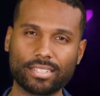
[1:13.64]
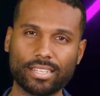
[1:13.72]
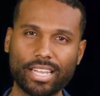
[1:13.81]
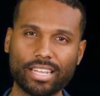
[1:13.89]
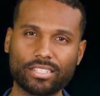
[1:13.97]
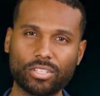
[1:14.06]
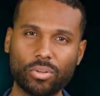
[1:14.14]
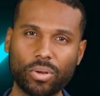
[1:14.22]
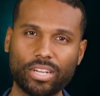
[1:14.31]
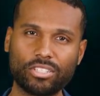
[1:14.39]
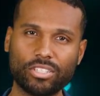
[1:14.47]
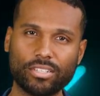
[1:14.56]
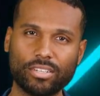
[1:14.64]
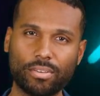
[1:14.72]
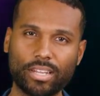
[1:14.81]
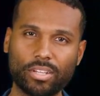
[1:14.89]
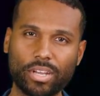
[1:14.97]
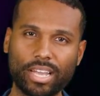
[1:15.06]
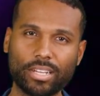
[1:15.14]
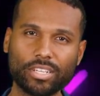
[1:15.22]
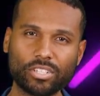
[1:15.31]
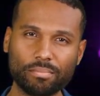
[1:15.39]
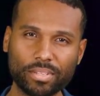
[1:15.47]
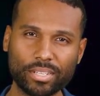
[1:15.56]
Answer questions about your
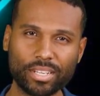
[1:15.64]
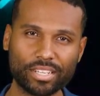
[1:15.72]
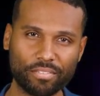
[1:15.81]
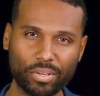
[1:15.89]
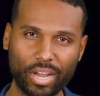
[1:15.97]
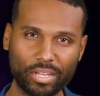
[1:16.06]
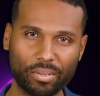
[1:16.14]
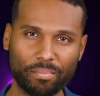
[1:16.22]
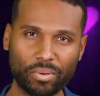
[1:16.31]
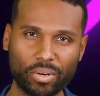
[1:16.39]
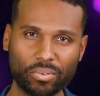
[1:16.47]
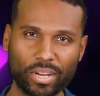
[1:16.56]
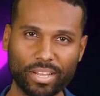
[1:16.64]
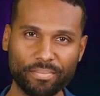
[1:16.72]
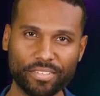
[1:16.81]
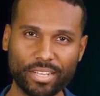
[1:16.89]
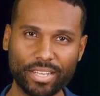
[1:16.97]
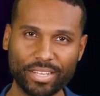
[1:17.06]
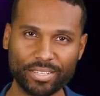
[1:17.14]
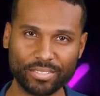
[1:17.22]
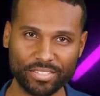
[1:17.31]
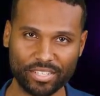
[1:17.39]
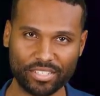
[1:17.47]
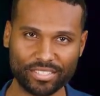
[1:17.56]
eligibility for other programs
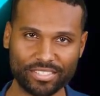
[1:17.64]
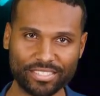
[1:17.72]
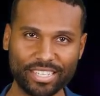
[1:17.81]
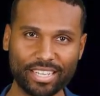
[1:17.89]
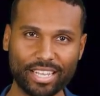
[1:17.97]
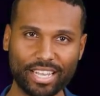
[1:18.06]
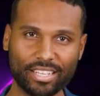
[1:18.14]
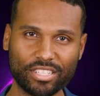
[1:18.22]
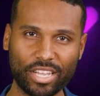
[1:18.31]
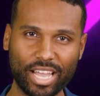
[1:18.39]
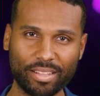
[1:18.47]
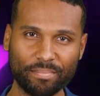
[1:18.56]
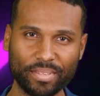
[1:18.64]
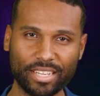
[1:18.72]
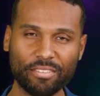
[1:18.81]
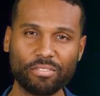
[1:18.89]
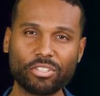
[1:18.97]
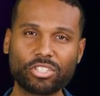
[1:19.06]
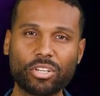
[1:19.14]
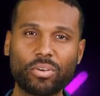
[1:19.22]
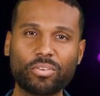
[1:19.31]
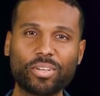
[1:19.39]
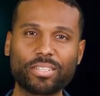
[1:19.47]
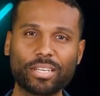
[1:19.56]
such as CHIP for
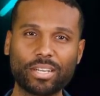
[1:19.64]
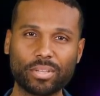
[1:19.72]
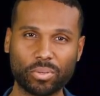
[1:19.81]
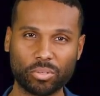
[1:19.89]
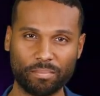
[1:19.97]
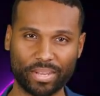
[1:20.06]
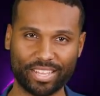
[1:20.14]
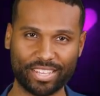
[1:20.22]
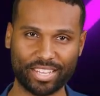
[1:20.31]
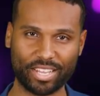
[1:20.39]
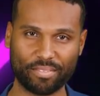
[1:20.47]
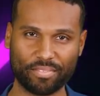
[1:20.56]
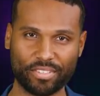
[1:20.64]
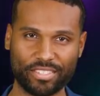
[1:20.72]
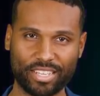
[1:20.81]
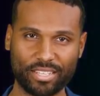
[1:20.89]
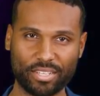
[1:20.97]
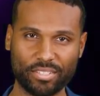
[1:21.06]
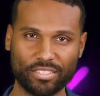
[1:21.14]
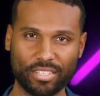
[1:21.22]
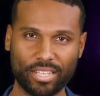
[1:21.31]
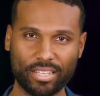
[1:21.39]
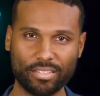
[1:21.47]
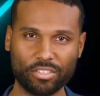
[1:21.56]
children or Medicare for seniors
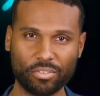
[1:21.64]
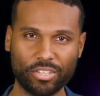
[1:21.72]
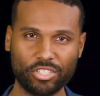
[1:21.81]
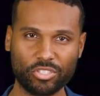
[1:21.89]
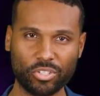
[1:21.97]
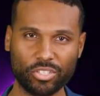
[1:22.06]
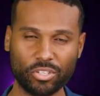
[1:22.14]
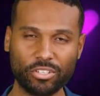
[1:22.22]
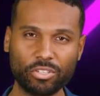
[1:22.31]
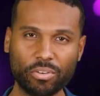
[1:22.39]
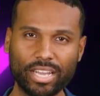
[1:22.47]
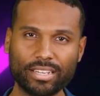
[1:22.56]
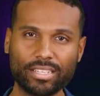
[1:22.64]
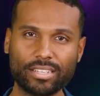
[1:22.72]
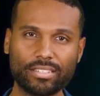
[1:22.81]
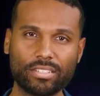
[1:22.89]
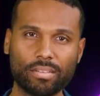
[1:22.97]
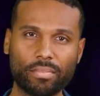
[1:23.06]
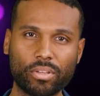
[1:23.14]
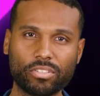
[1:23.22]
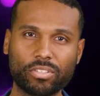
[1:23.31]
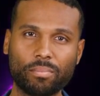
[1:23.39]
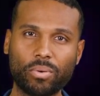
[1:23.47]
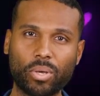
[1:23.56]
to ensure you're directed to the most
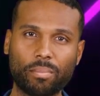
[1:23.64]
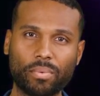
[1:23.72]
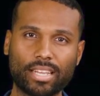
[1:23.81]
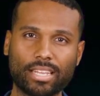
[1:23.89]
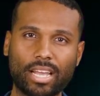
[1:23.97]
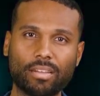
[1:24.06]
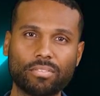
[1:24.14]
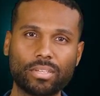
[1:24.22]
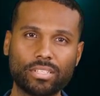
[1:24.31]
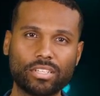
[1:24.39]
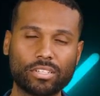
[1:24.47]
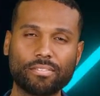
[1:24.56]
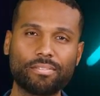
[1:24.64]
appropriate coverage.